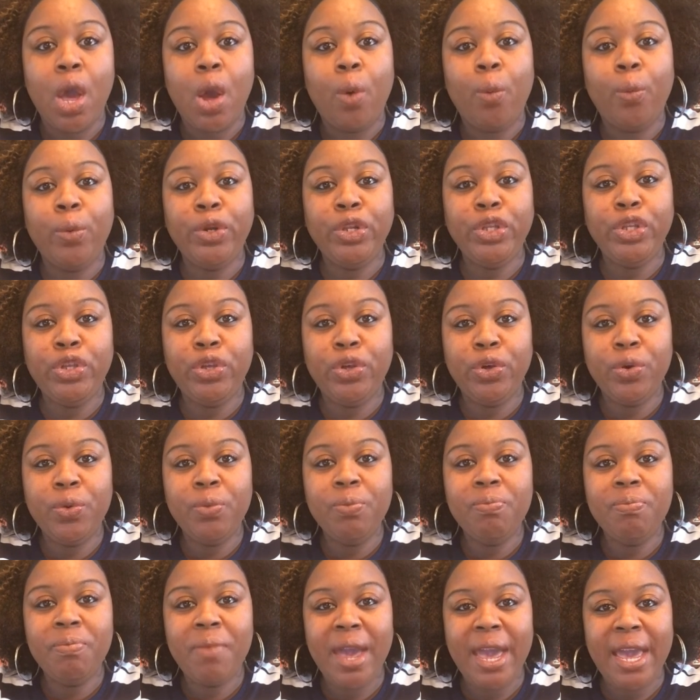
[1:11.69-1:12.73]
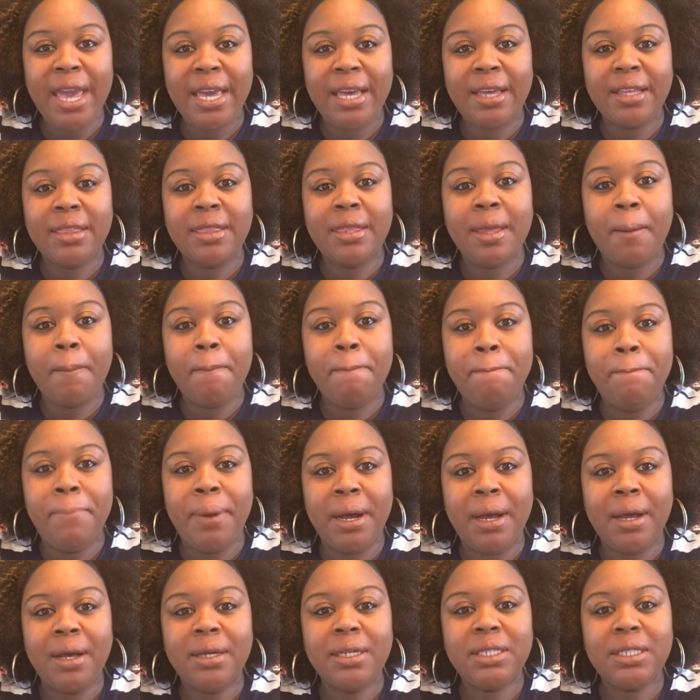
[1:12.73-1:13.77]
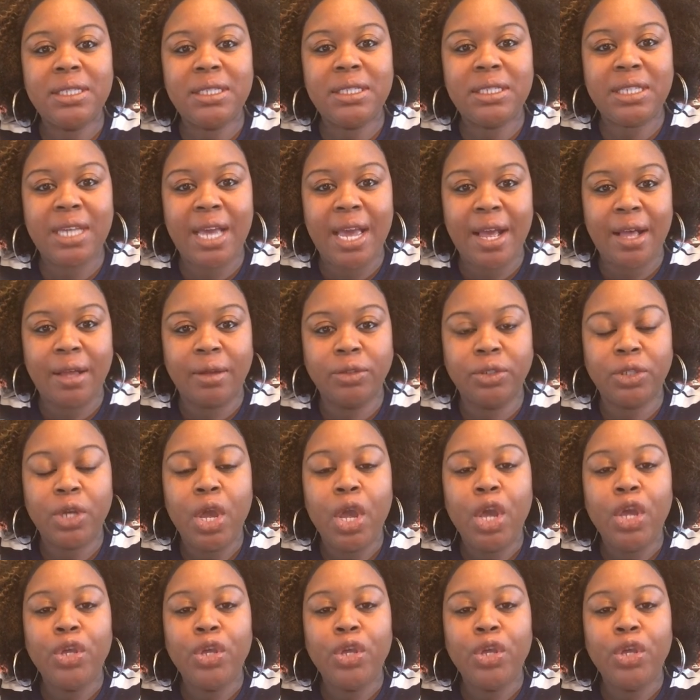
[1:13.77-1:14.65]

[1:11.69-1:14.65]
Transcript: When you make the B sound,